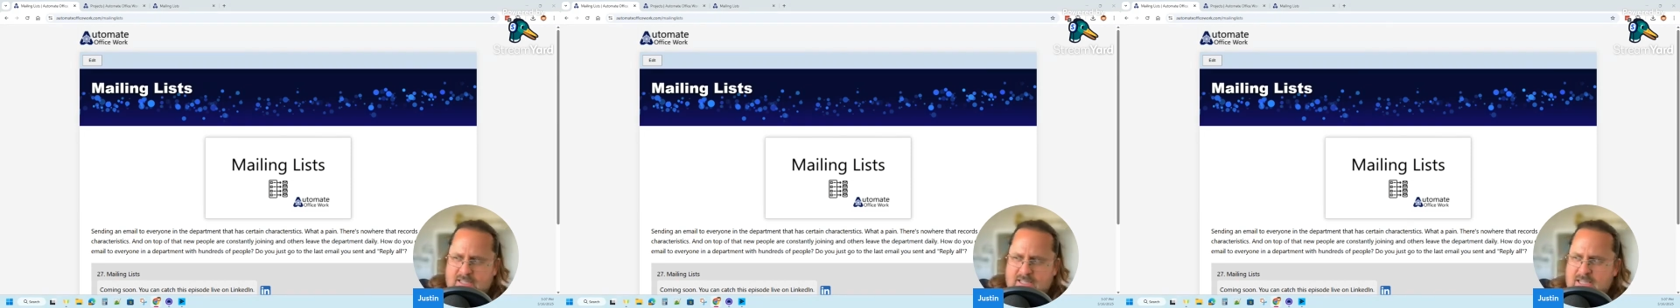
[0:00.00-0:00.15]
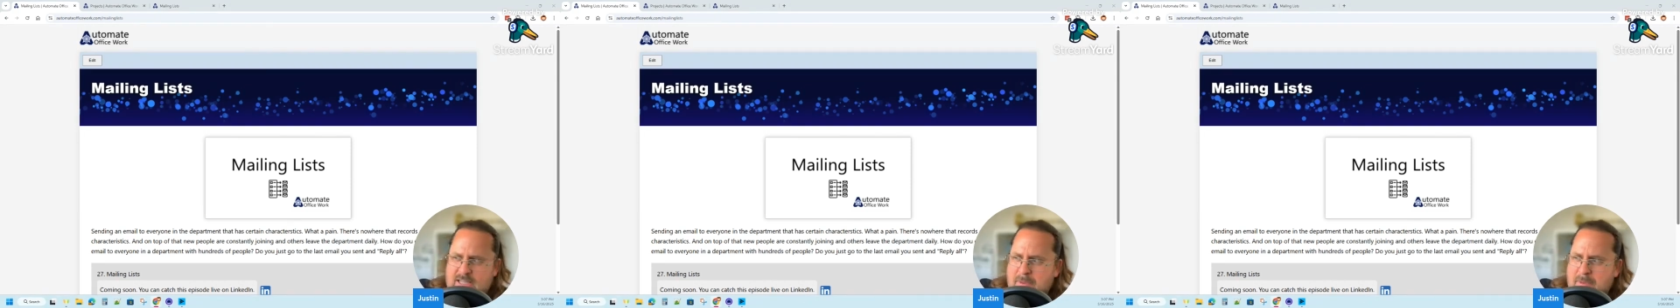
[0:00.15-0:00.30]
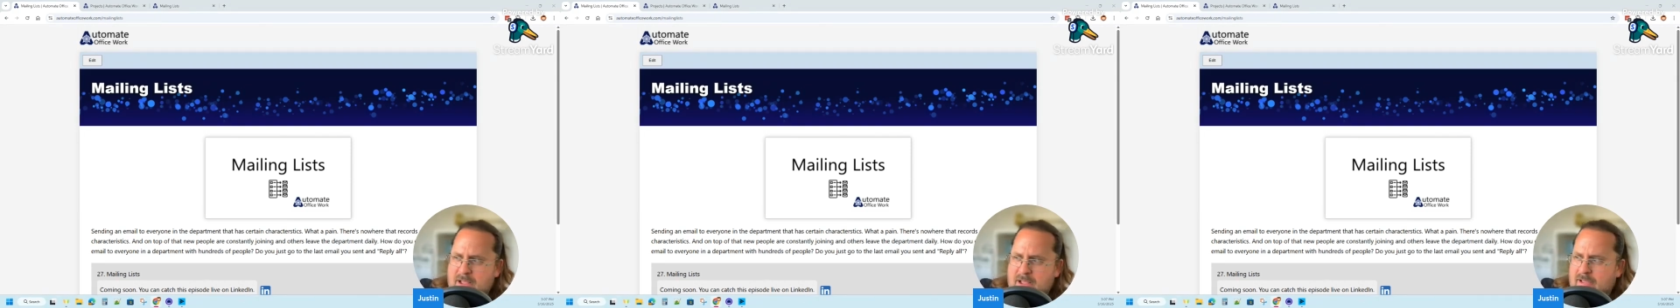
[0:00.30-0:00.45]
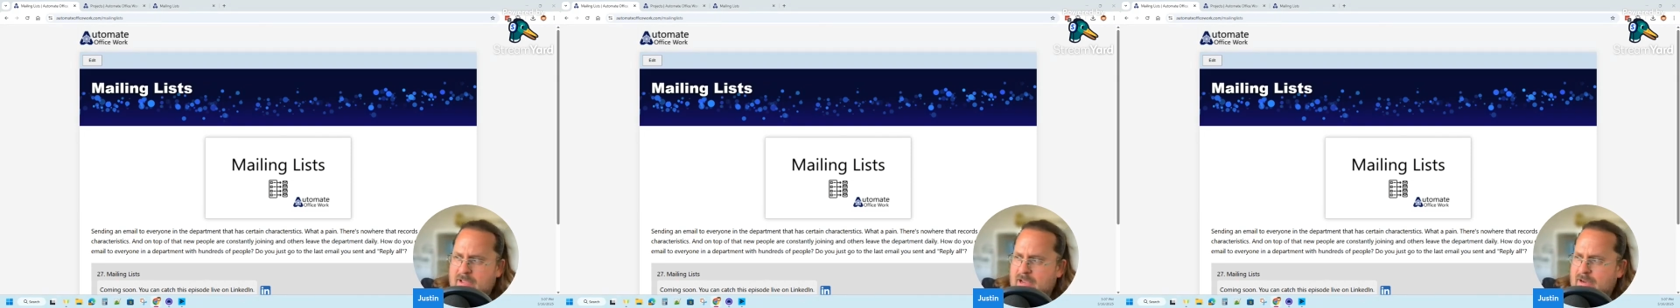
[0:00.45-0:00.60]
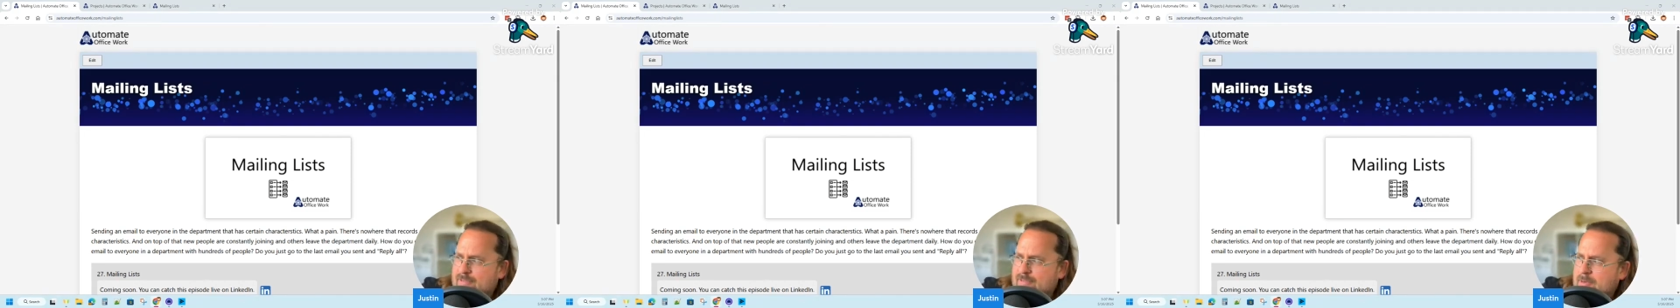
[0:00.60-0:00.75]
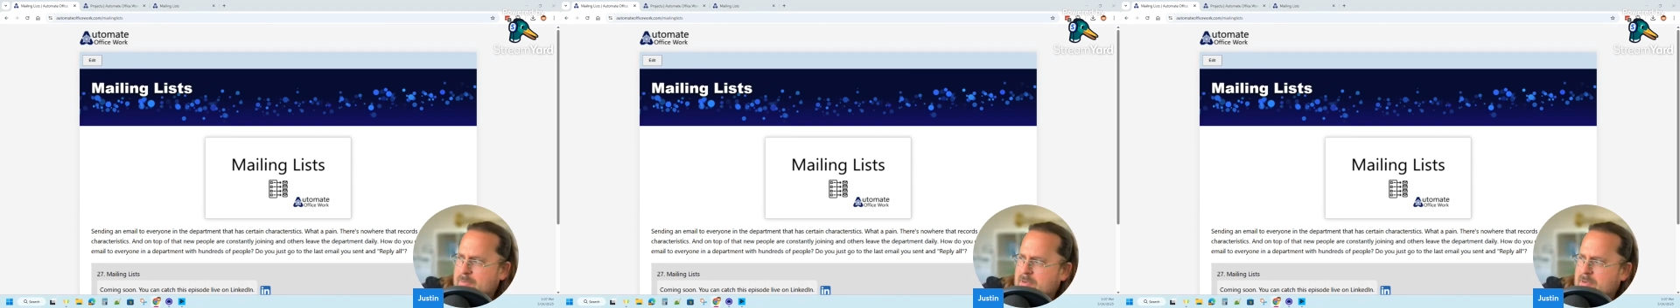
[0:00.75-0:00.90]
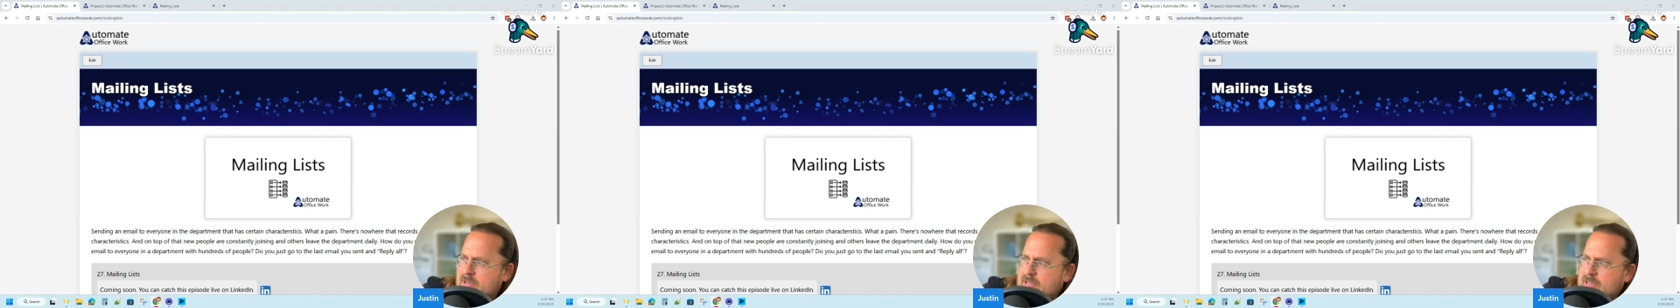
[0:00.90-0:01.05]
email
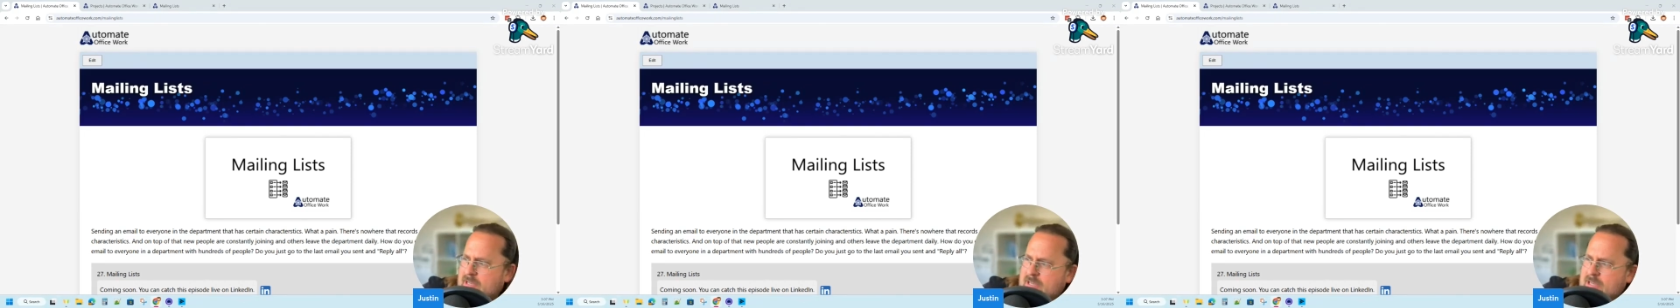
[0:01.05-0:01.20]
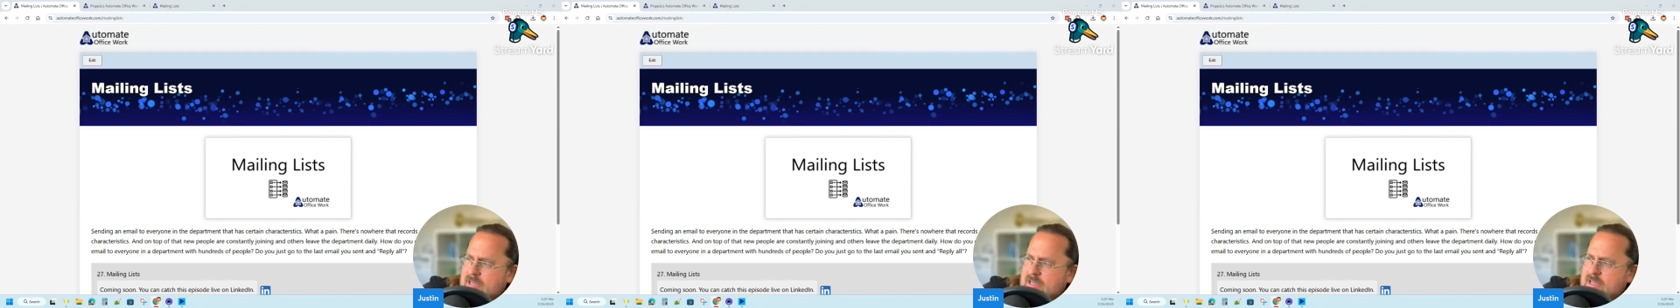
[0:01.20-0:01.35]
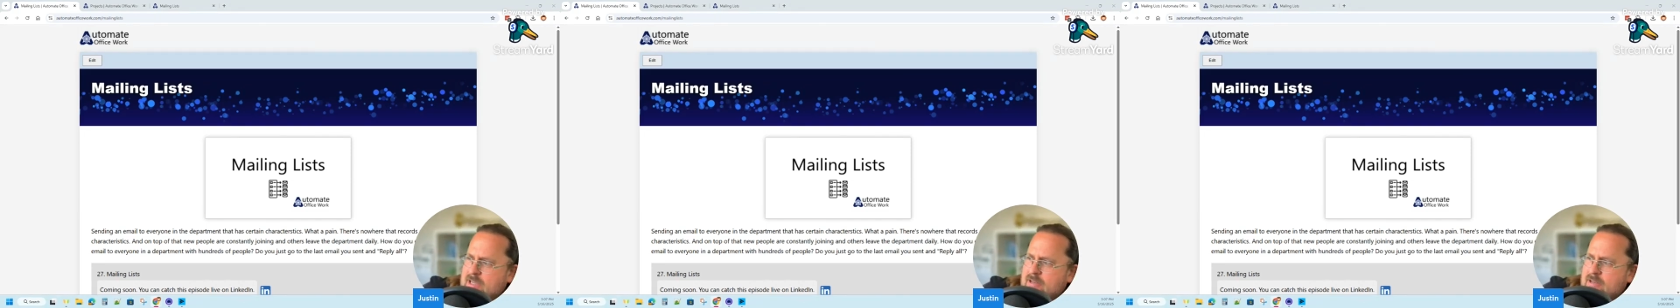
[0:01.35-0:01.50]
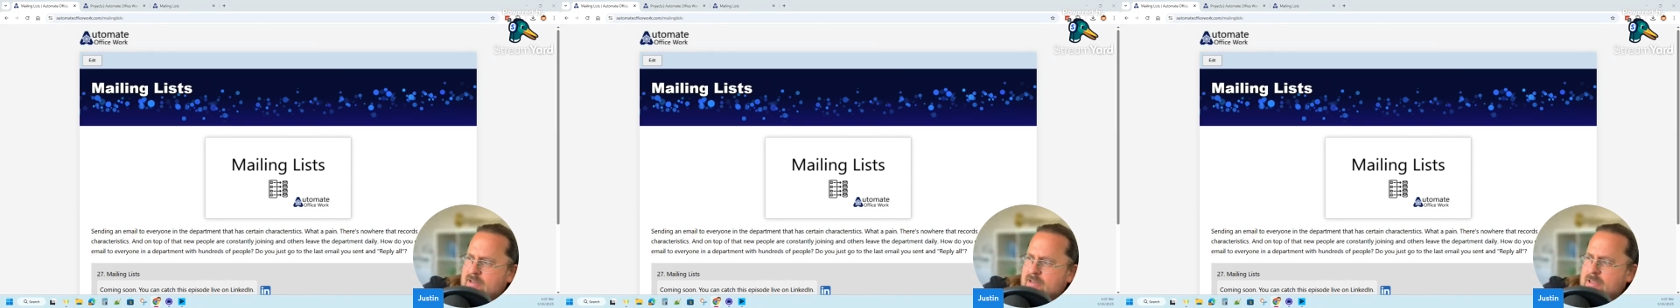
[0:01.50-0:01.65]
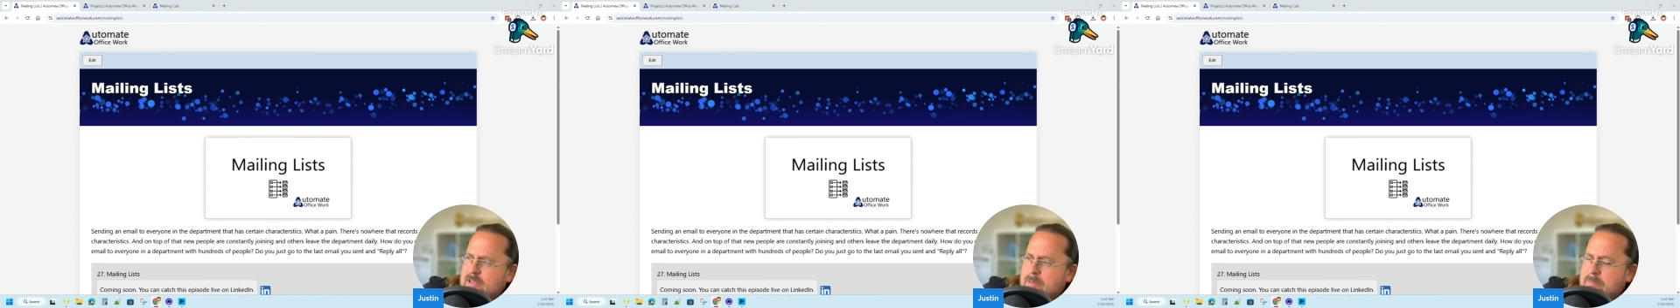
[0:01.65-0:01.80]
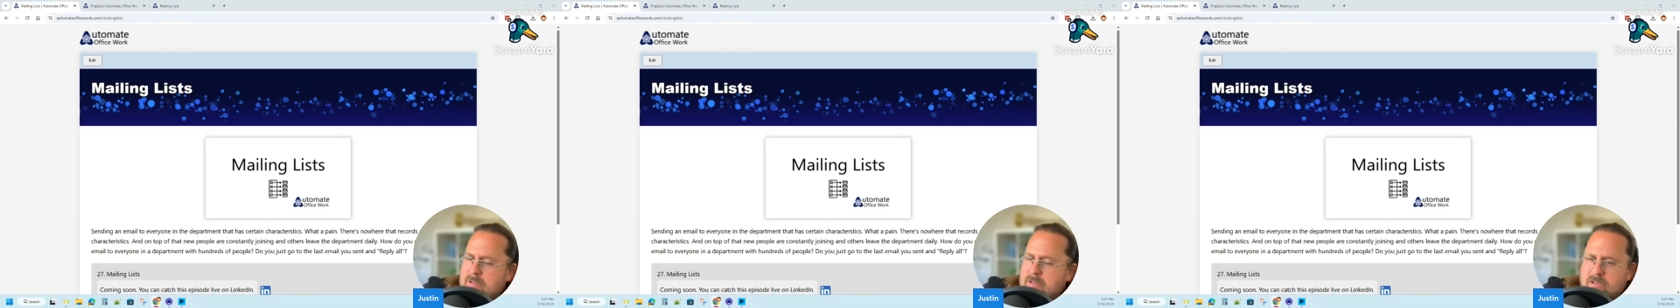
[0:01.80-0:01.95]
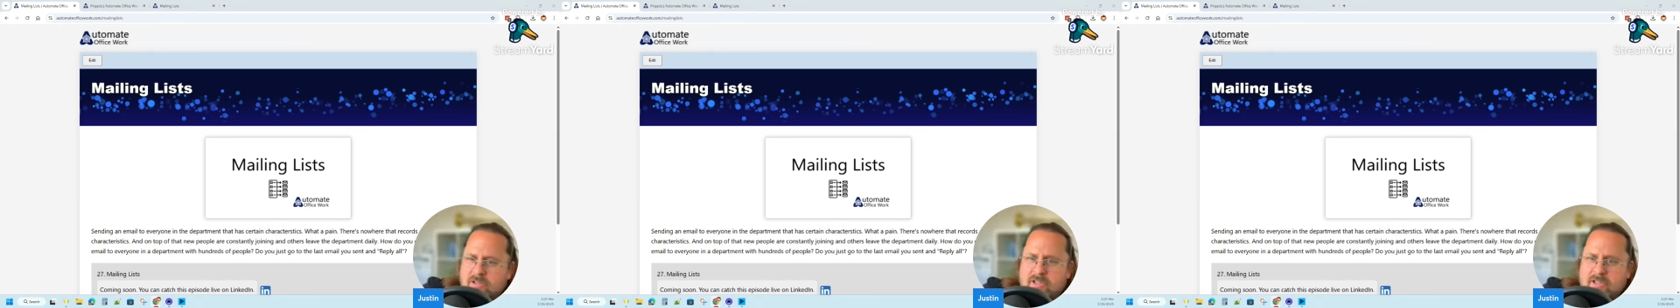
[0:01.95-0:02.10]
everybody in the
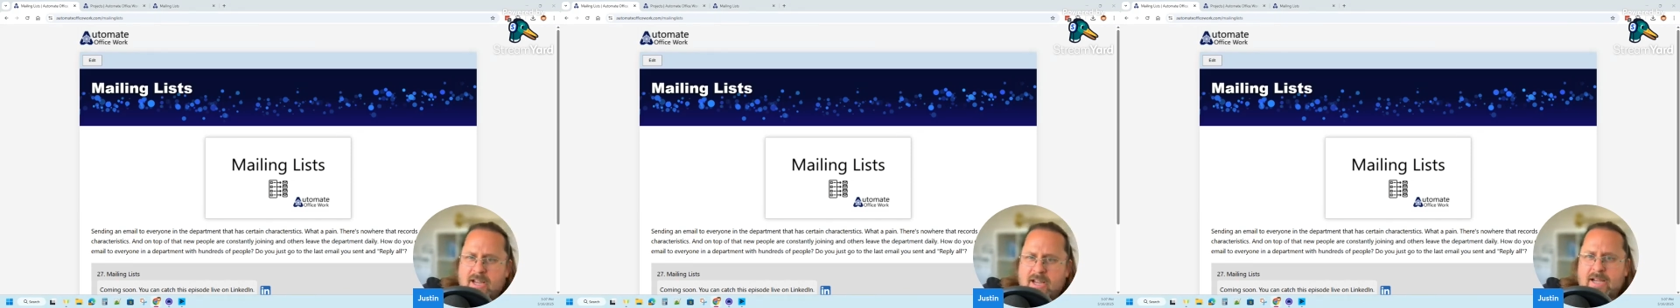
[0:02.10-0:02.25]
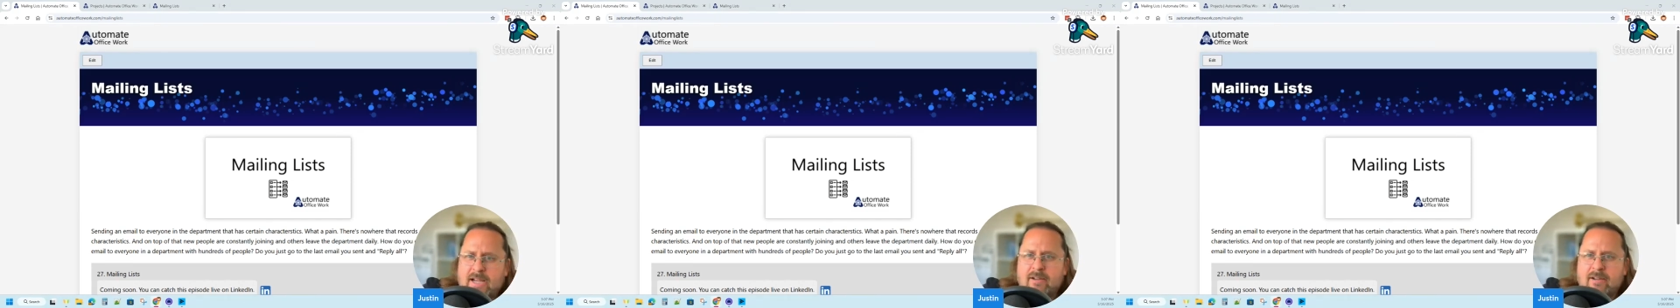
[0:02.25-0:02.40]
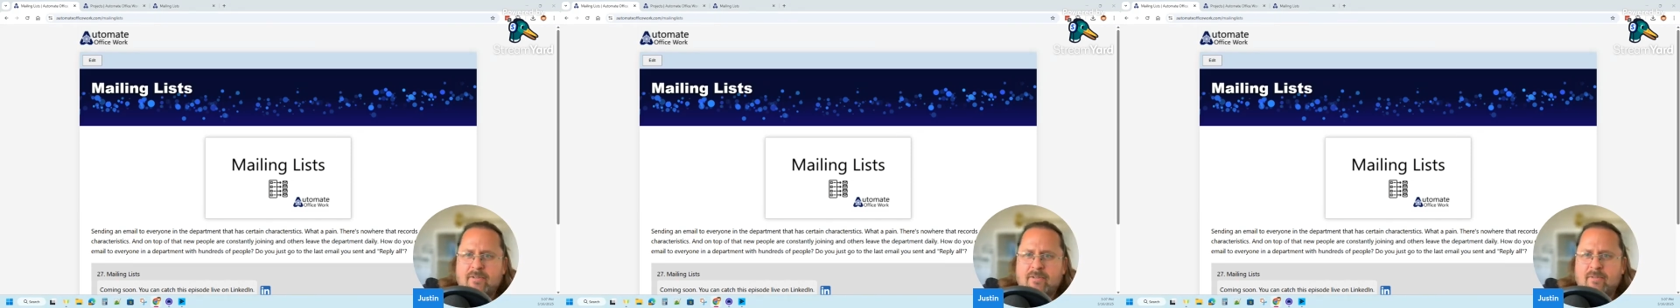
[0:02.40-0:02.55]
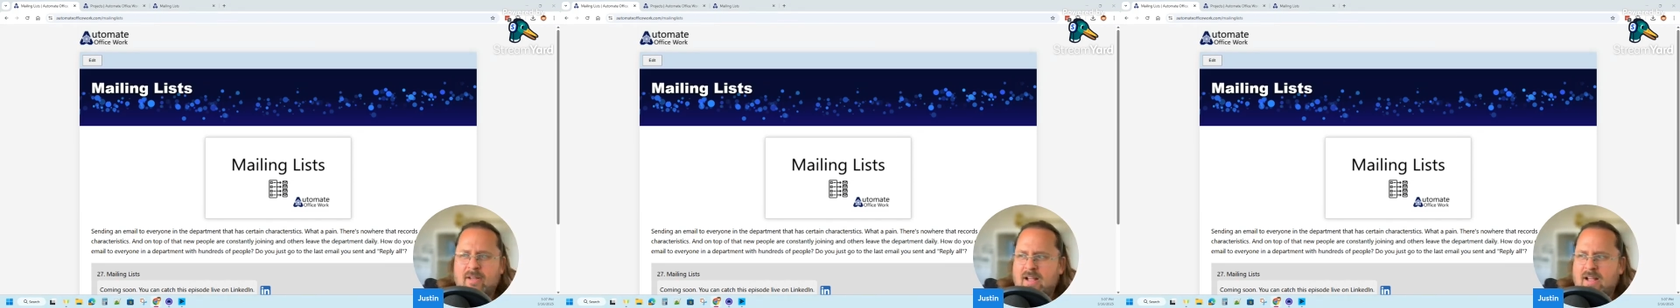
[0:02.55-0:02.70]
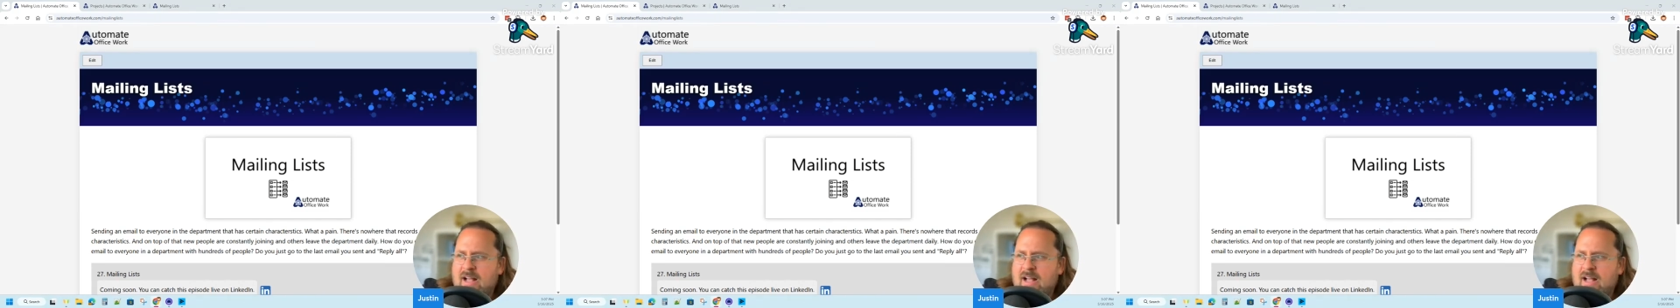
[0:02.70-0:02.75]
building